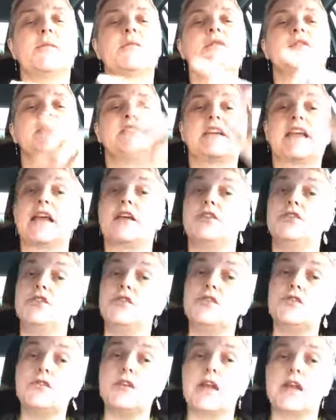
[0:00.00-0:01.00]
To get a
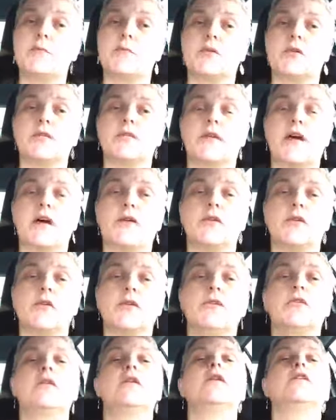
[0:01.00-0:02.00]
new net book
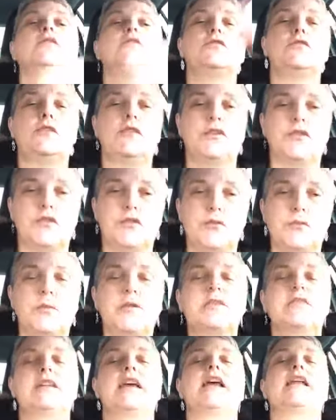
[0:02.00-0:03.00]
value, do your
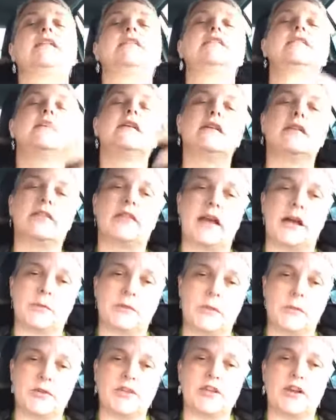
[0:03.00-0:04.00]
2%, that
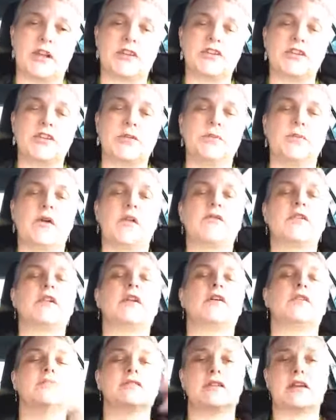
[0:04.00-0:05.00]
would be charged to your profit and
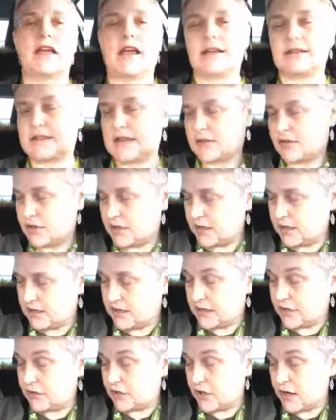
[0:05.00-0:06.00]
loss, etc.,
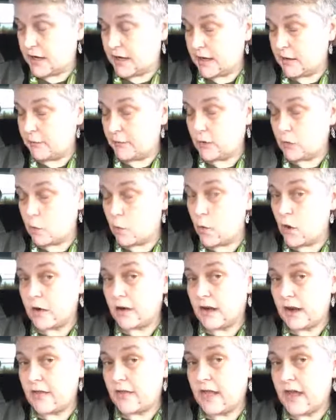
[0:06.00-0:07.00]
etc. And it would go
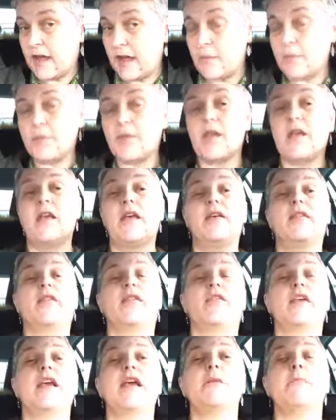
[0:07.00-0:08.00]
on like that. The
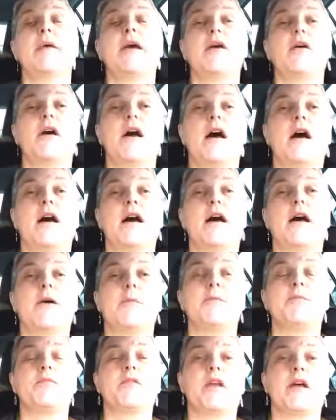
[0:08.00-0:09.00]
thing about
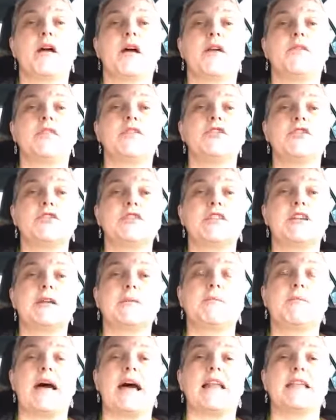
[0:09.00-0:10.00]
a
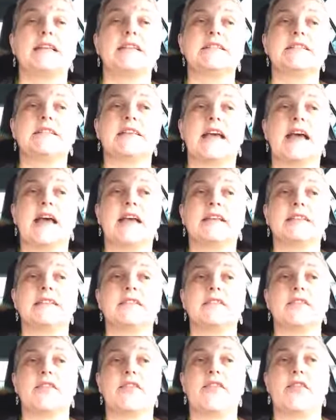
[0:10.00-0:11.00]
reducing balance
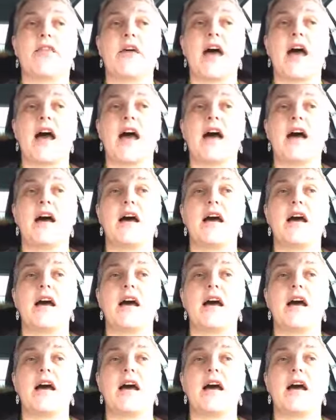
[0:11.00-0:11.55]
is that